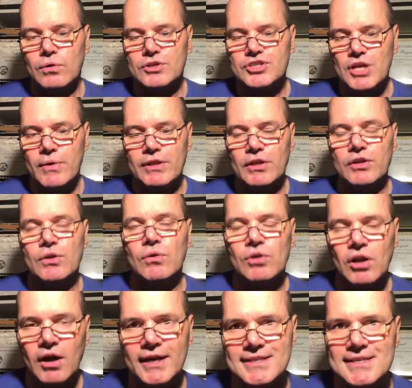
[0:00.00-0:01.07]
showing that you're
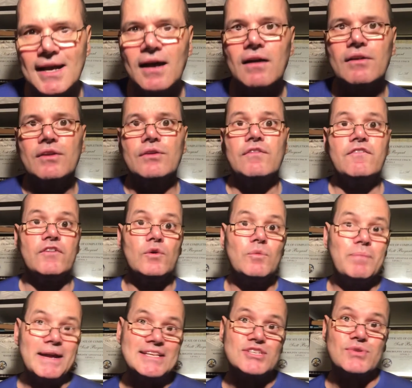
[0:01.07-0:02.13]
lighter, you feel
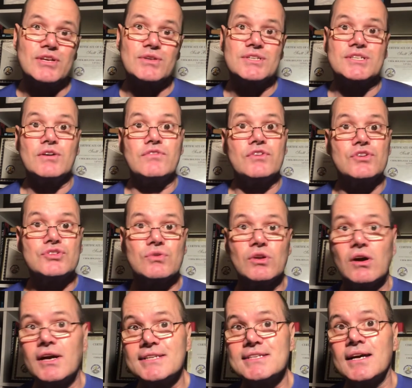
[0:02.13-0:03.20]
better in yourself because you're
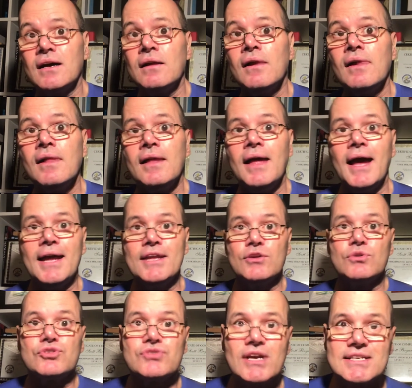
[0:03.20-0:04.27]
lighter, and your
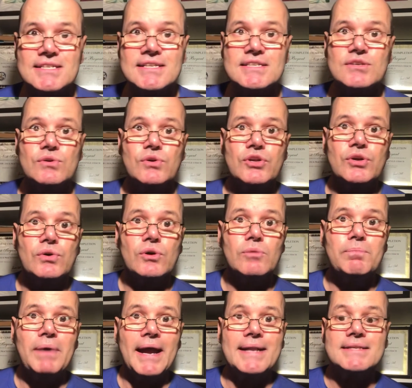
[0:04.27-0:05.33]
dresses or your
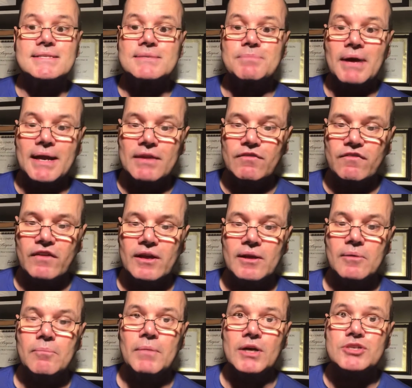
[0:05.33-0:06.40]
pants may fit
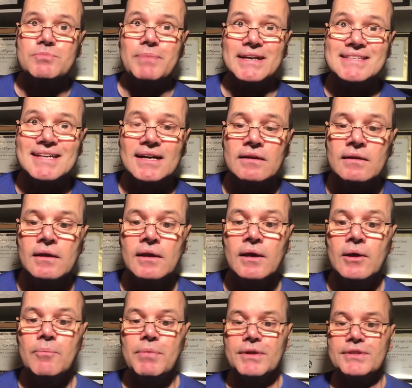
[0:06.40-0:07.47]
much better.
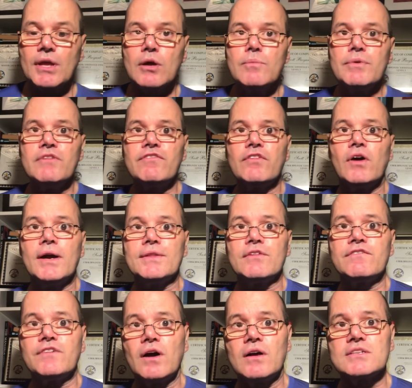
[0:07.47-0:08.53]
But don't be frightened of
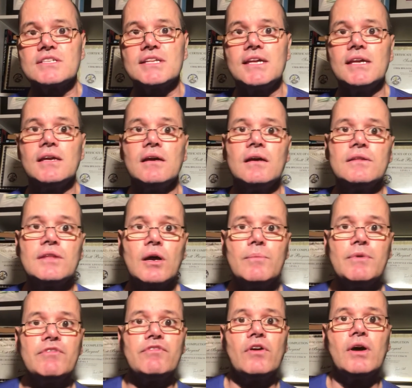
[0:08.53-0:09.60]
fasting, and don't be
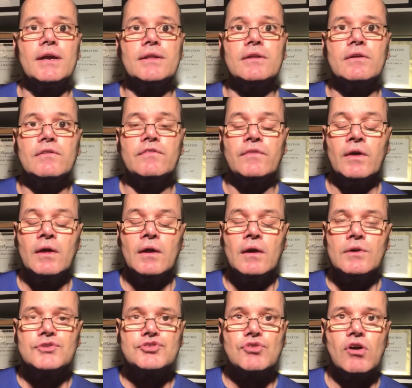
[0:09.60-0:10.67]
frightened of
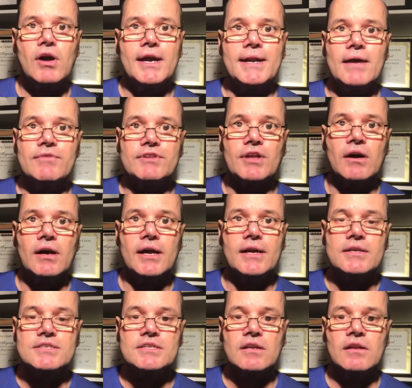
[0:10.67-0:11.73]
trying other
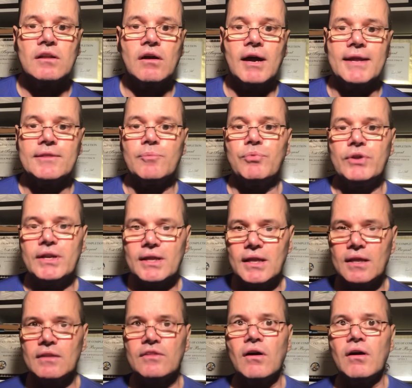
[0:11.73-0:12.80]
diets like the
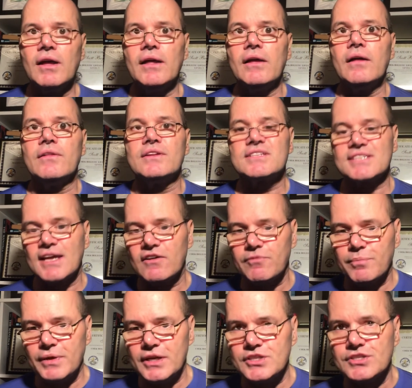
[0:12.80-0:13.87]
Pritigin diet, the South
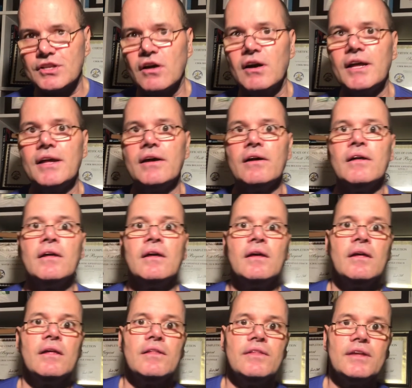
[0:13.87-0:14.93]
Beach diet,
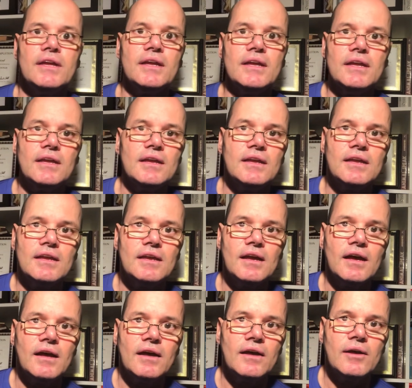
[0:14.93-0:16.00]
the
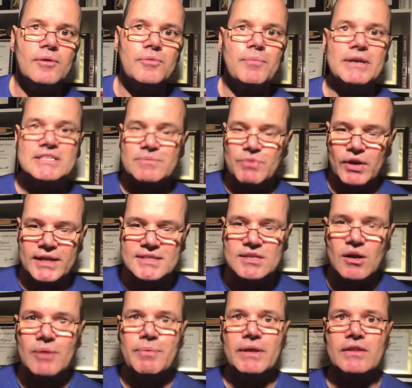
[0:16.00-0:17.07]
metabolic
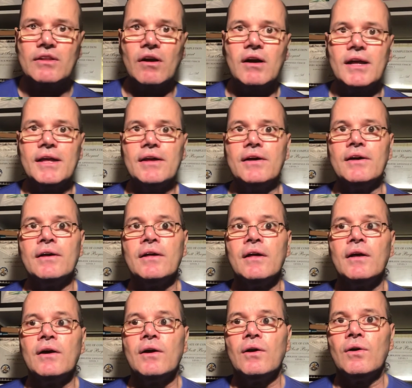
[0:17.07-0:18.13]
typing diet,
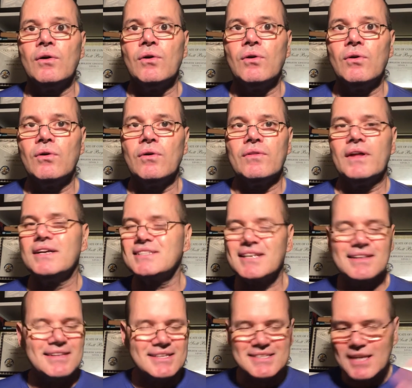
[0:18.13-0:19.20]
or
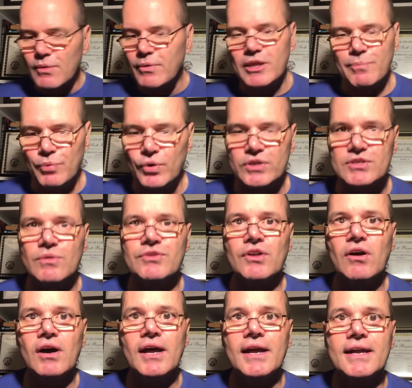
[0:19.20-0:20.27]
there's so many books on
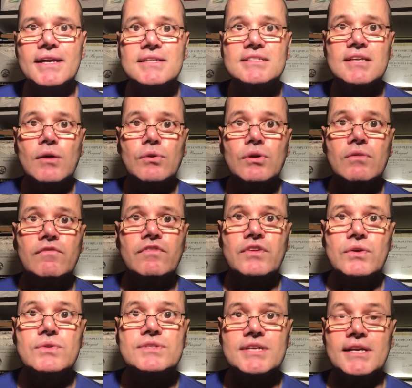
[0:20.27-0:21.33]
diet, it's so
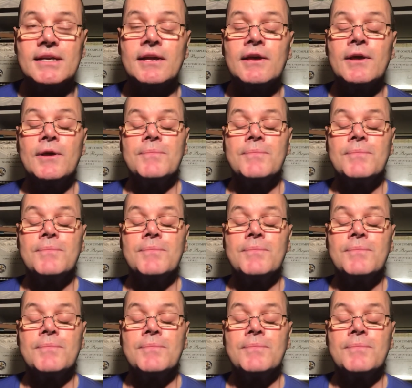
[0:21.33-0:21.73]
confusing.